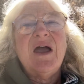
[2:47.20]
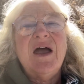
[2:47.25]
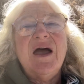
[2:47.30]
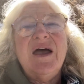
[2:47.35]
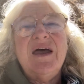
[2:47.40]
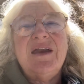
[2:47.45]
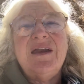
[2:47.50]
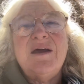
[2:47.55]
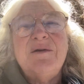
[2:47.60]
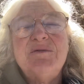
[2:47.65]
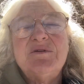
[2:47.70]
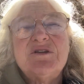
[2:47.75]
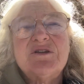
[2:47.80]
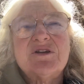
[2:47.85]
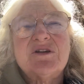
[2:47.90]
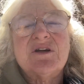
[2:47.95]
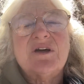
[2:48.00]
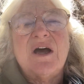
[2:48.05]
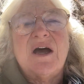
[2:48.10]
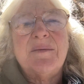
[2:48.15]
And I was
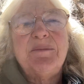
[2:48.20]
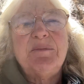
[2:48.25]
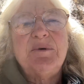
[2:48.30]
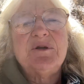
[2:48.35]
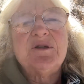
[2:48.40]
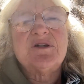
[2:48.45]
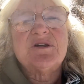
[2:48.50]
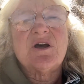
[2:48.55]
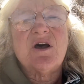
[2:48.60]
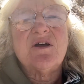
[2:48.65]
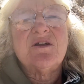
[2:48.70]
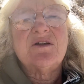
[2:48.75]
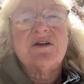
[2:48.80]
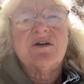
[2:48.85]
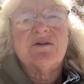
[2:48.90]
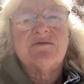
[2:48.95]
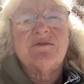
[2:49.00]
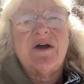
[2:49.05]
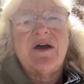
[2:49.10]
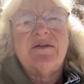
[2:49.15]
I put salt
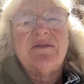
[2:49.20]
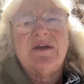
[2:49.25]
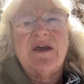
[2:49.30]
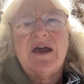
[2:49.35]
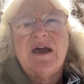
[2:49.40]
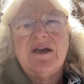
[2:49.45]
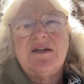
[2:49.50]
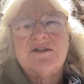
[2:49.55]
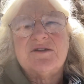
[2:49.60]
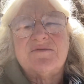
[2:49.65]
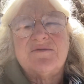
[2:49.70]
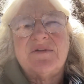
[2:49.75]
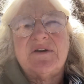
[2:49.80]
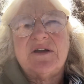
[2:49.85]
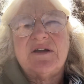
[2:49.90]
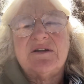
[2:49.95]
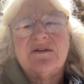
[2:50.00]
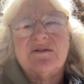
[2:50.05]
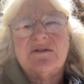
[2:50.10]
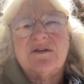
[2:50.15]
on around the edge of
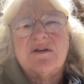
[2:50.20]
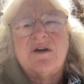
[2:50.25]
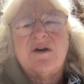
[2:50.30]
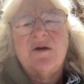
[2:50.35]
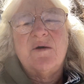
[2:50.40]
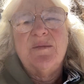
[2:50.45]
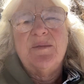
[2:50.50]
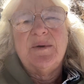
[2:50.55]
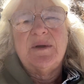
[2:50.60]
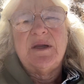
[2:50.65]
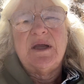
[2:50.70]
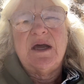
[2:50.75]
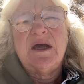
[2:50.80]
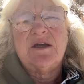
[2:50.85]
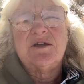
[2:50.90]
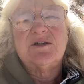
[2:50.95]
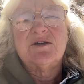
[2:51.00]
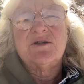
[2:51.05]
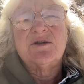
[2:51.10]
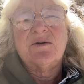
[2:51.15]
it, the opened
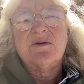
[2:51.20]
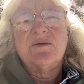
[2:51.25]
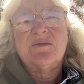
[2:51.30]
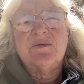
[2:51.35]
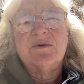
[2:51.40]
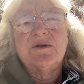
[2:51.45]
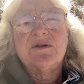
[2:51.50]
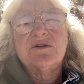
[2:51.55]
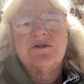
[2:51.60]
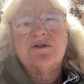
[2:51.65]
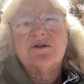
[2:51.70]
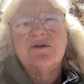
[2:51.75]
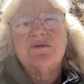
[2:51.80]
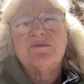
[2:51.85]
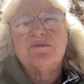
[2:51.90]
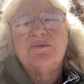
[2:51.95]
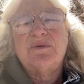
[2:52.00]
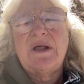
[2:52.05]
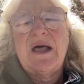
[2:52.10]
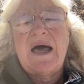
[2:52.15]
edge, so it wouldn't turn
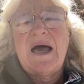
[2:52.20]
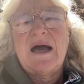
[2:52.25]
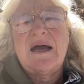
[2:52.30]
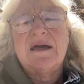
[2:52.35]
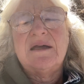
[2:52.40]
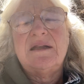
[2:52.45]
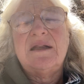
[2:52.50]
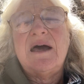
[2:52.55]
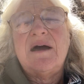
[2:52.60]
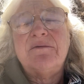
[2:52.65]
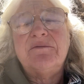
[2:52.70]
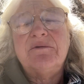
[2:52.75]
black. And that